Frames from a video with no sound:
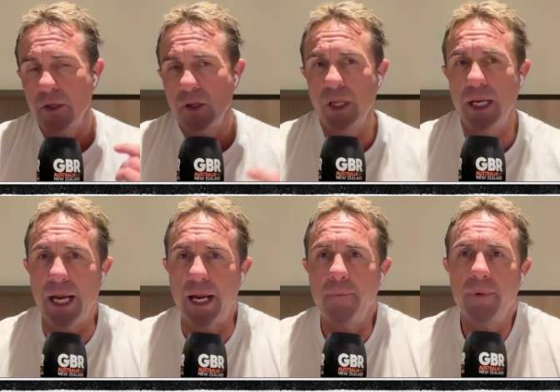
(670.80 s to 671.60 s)
the
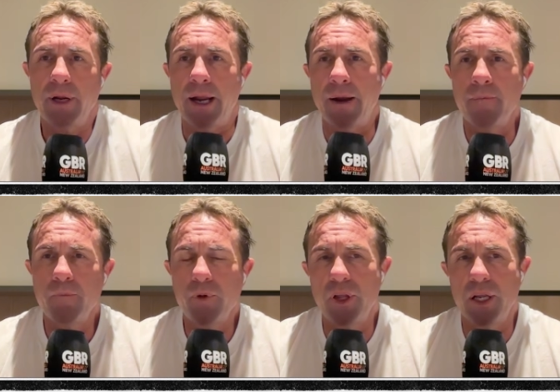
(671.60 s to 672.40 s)
game
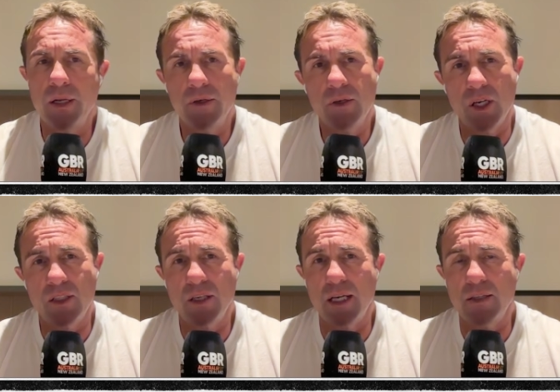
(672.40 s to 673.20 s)
with a nice
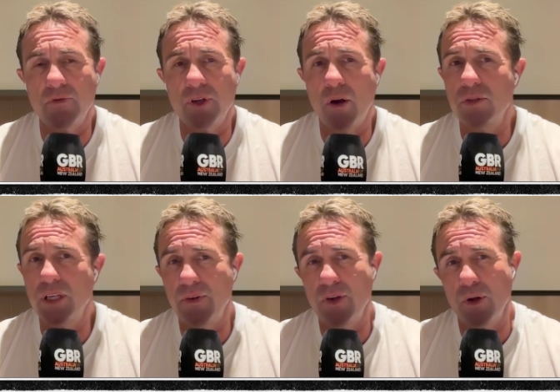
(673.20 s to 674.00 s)
glass of cold
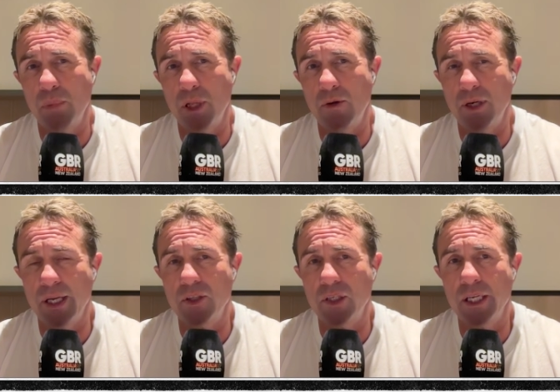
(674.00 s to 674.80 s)
Sauvignon Blanc,
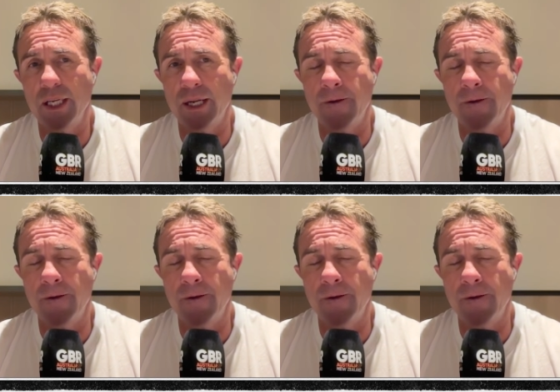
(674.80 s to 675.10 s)
actually,